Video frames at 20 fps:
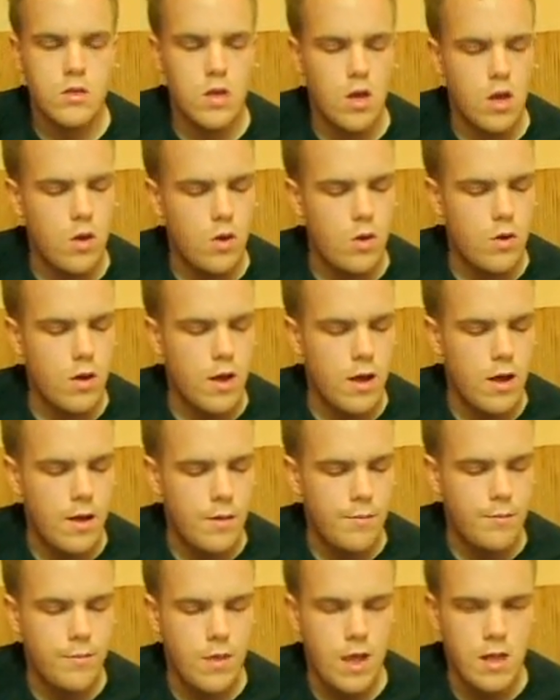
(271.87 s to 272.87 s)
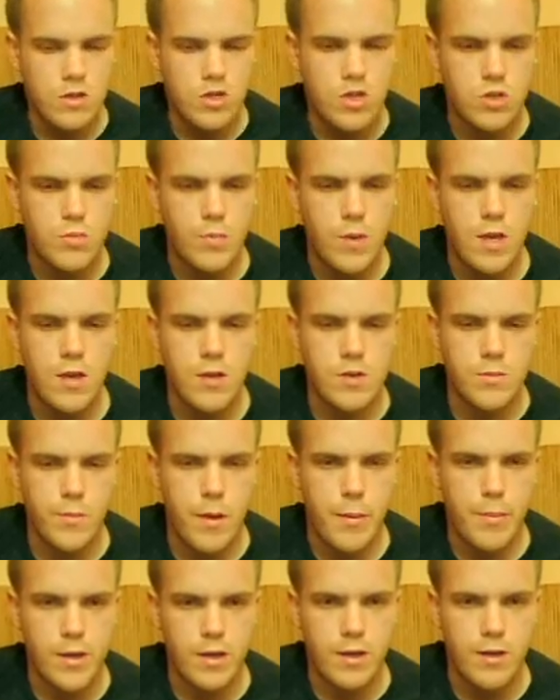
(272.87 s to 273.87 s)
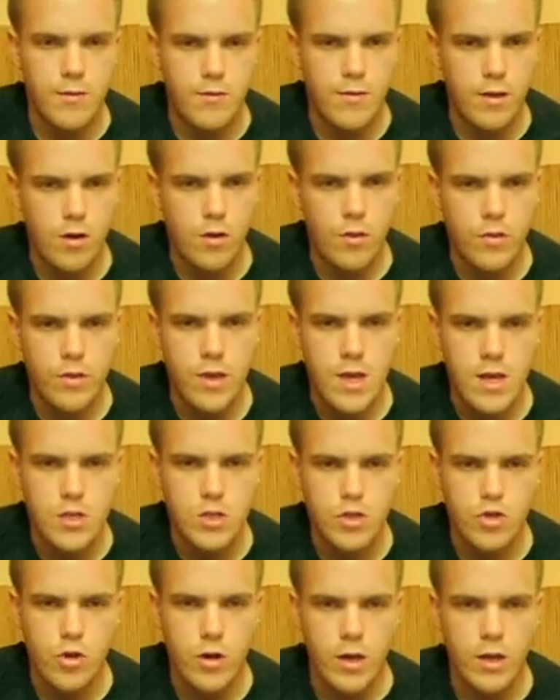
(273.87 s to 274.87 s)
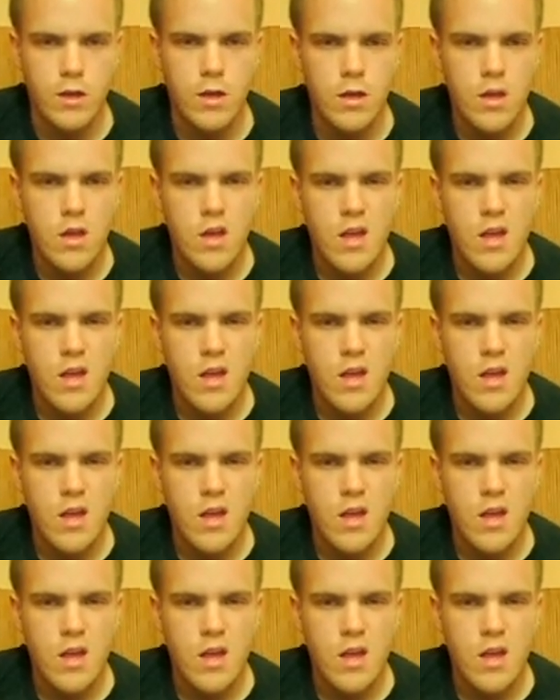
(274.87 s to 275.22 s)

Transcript: so that's just me using my pinky finger on the E string.